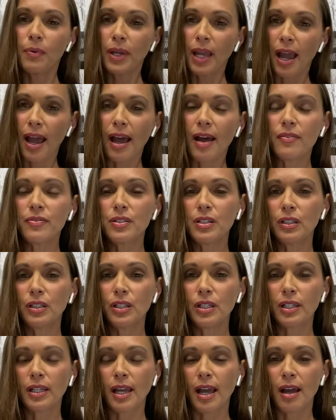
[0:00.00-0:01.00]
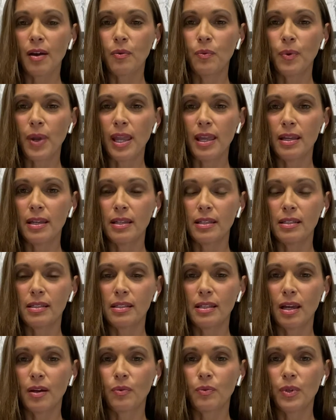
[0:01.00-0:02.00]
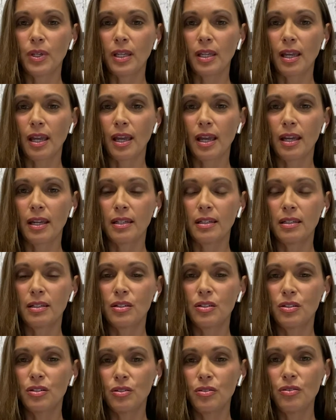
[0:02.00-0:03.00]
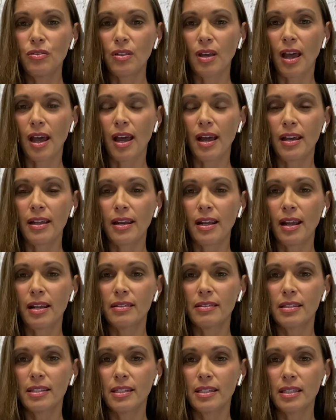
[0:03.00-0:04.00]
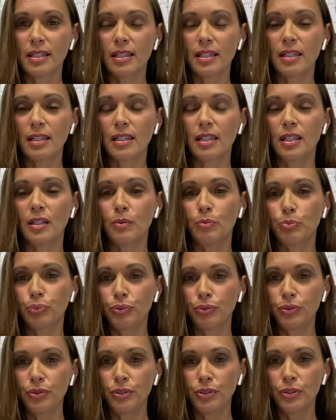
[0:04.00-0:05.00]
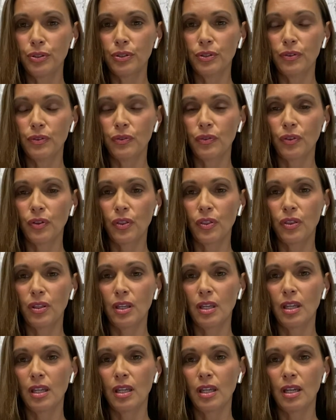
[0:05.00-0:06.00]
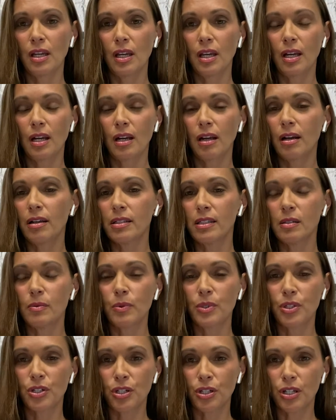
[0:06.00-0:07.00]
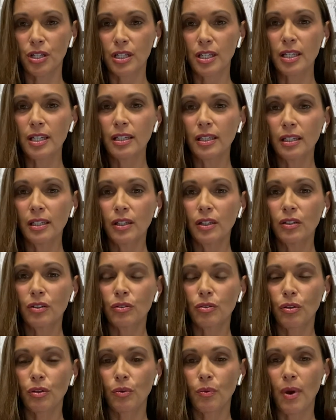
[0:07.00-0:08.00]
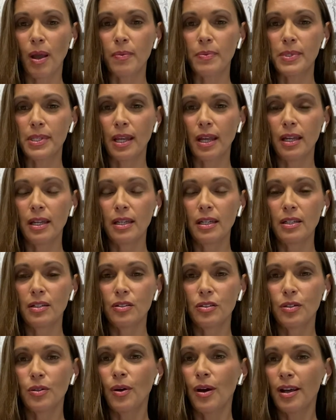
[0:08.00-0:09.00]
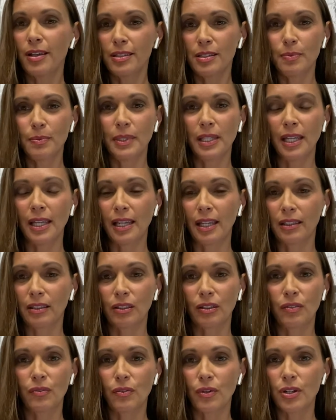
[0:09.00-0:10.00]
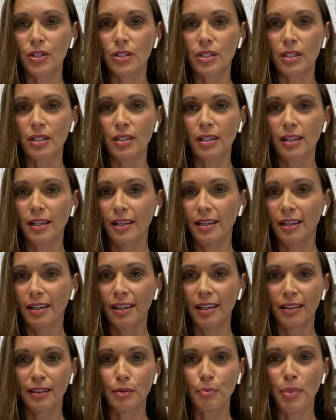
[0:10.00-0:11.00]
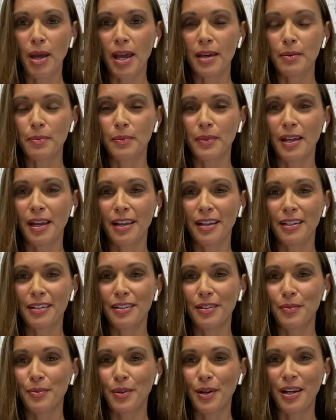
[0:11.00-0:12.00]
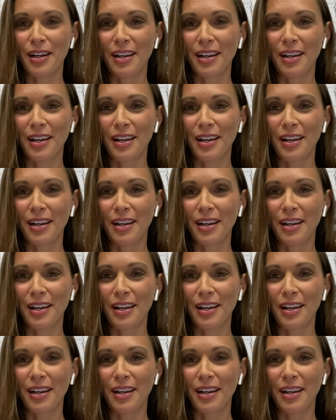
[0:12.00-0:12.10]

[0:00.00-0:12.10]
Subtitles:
have to look at ways that we can do that and still improve the customer journey through the website to ultimately get the conversion. Hit the bottom line where it